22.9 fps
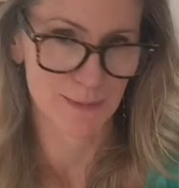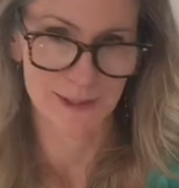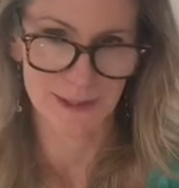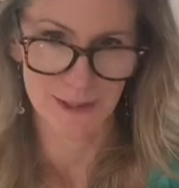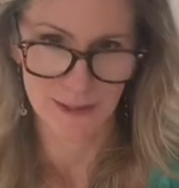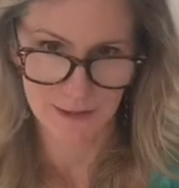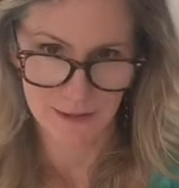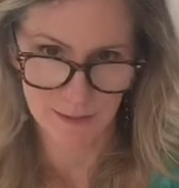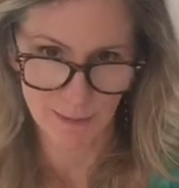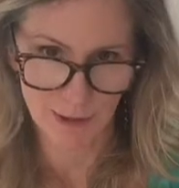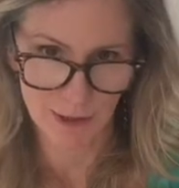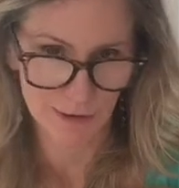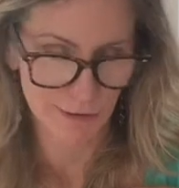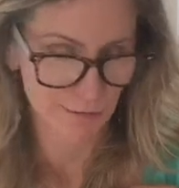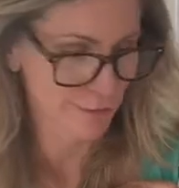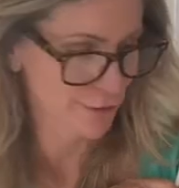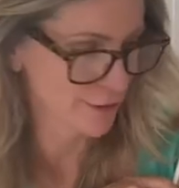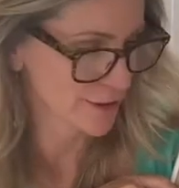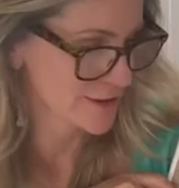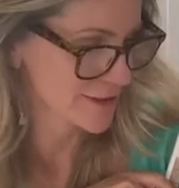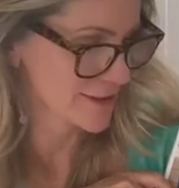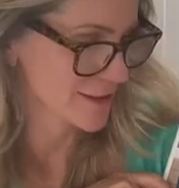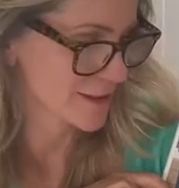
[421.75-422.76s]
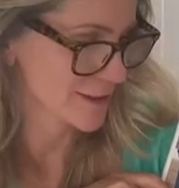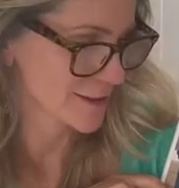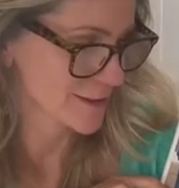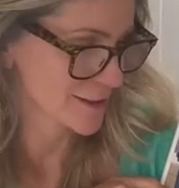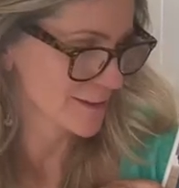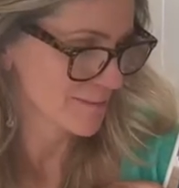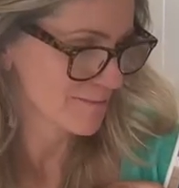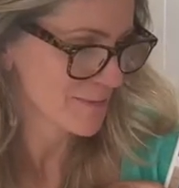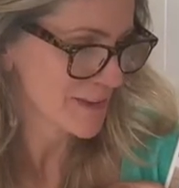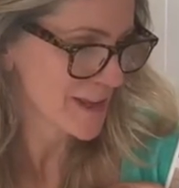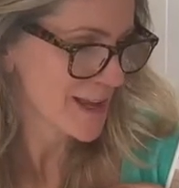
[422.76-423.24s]
That's a mouthful, isn't it?
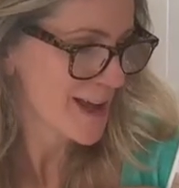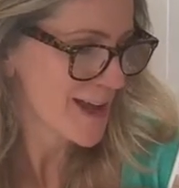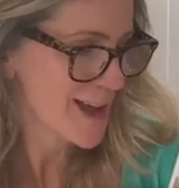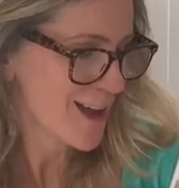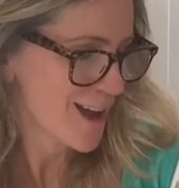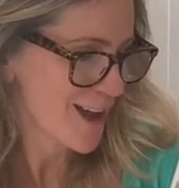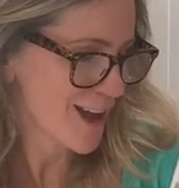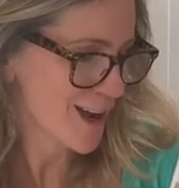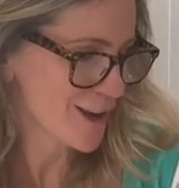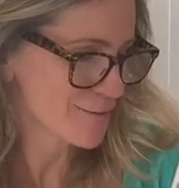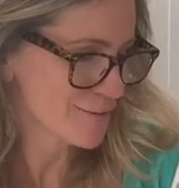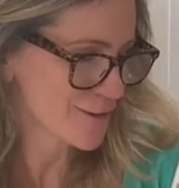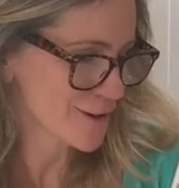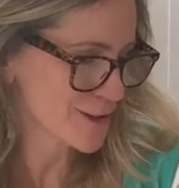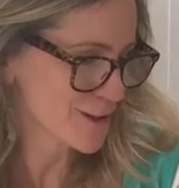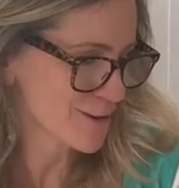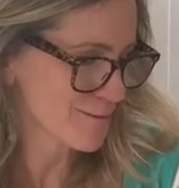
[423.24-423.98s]
And for the